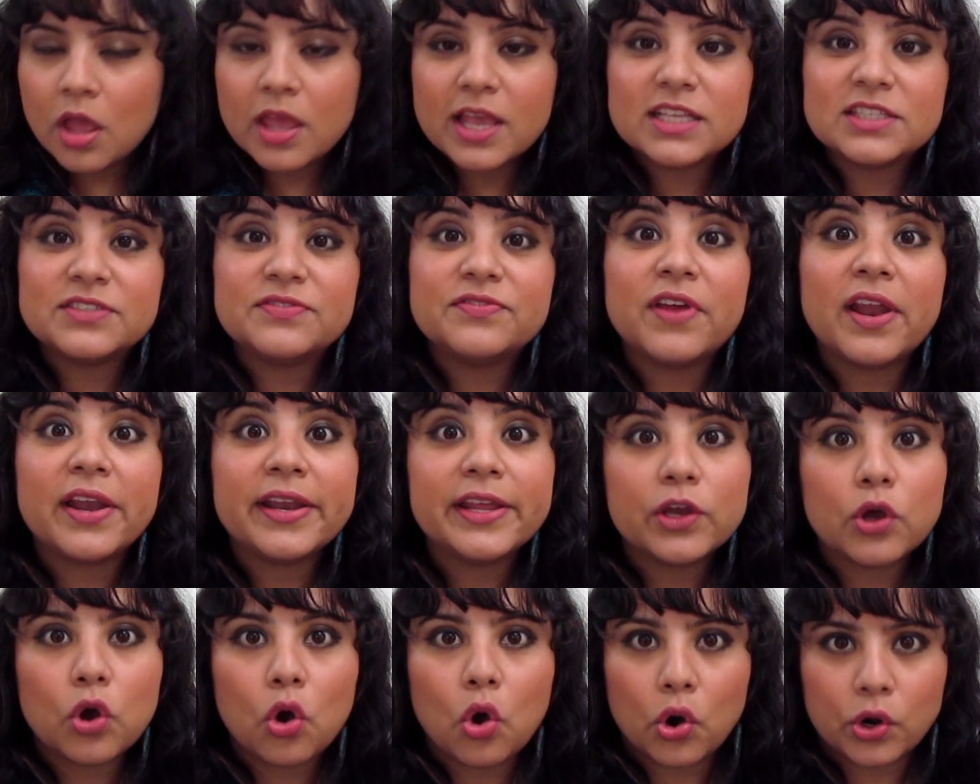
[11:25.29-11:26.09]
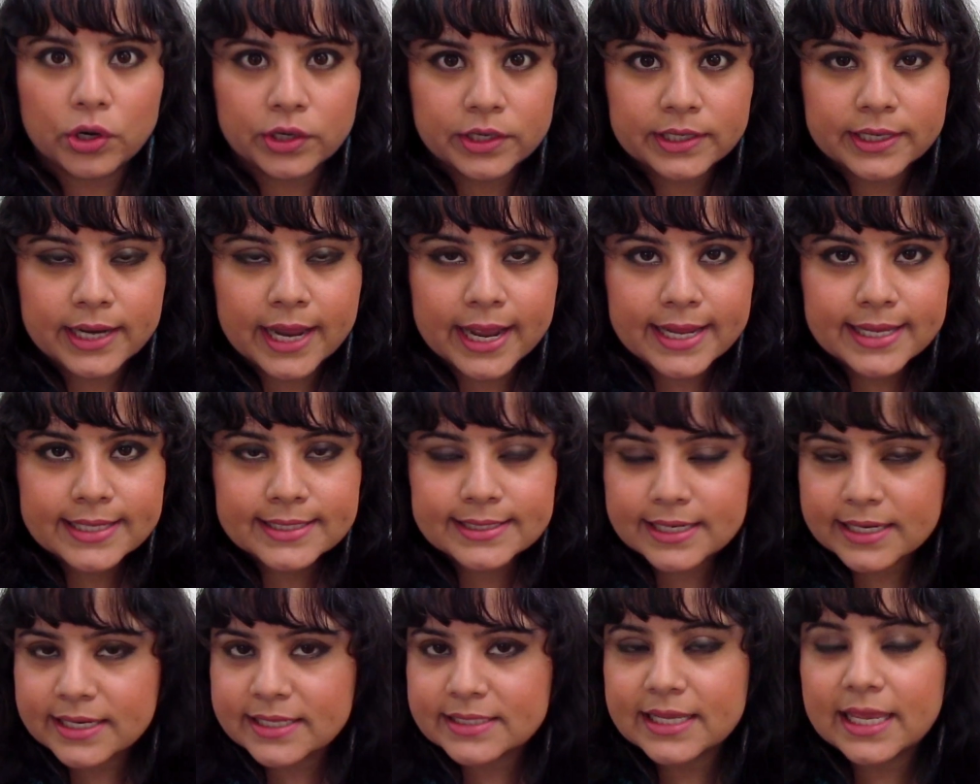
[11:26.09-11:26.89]
is very
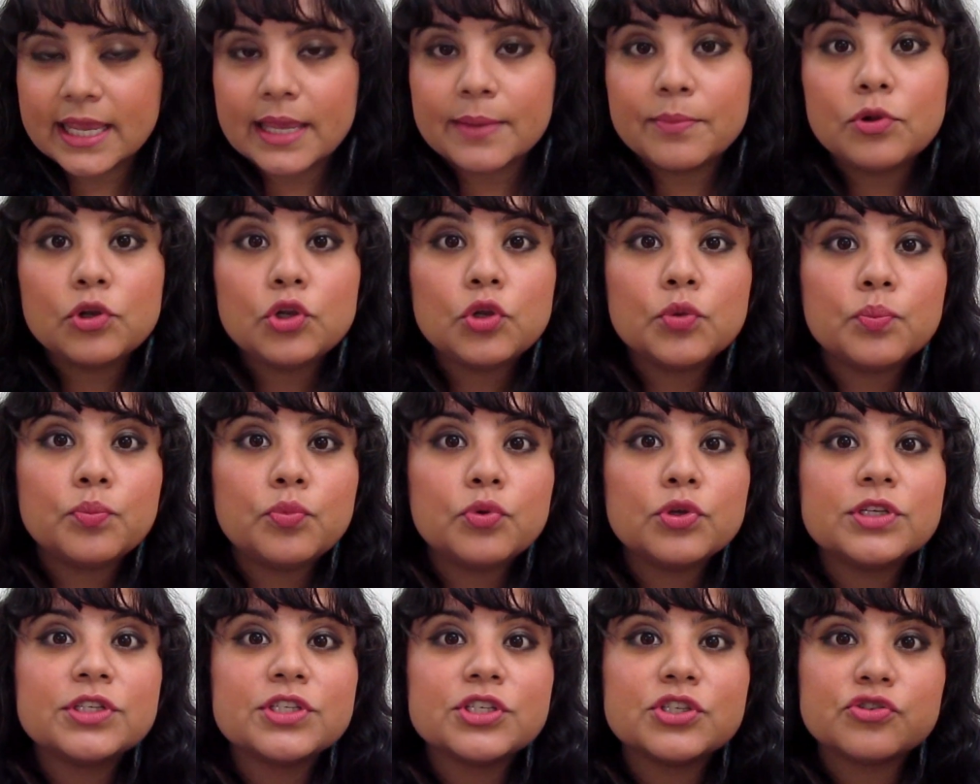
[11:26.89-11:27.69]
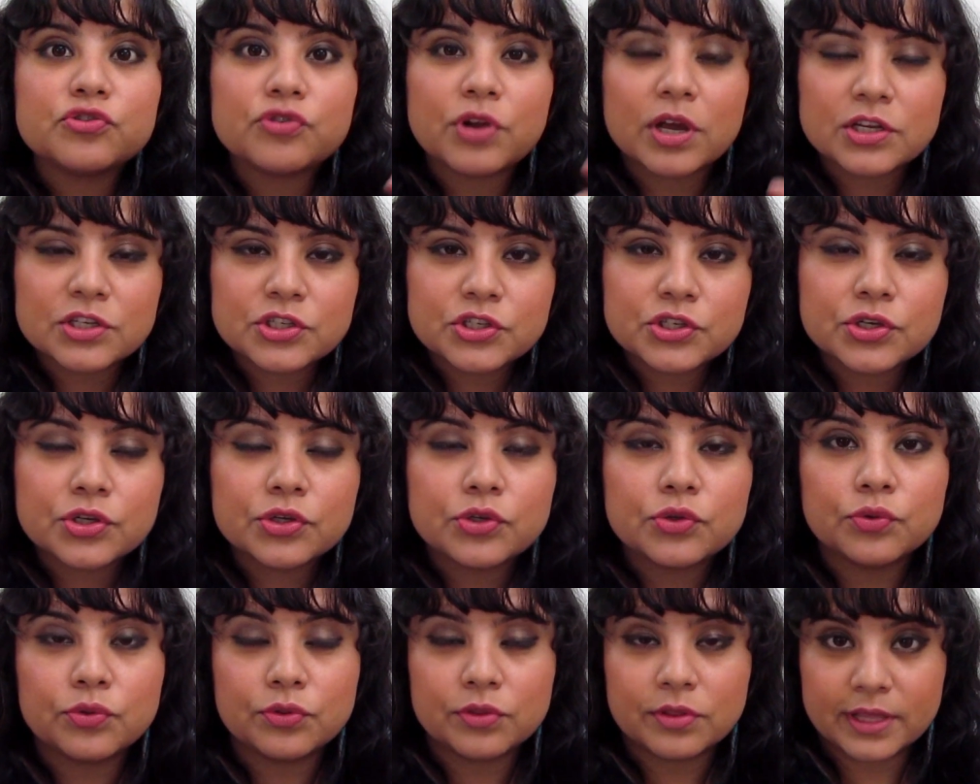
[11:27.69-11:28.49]
organized and is able to put structure
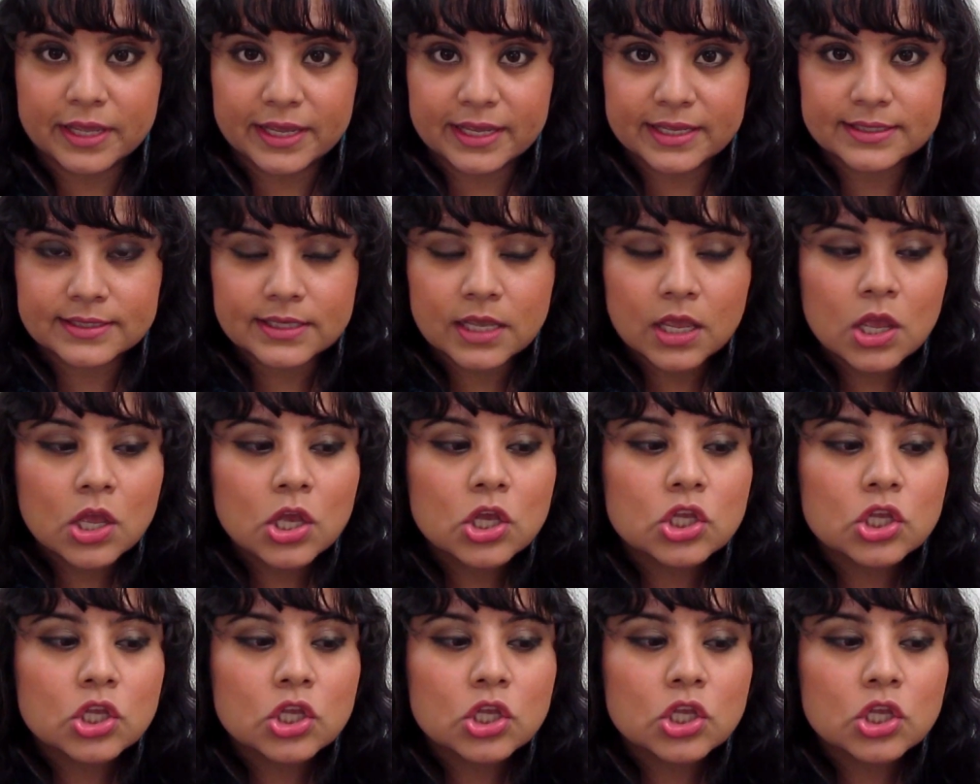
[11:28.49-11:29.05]
to things.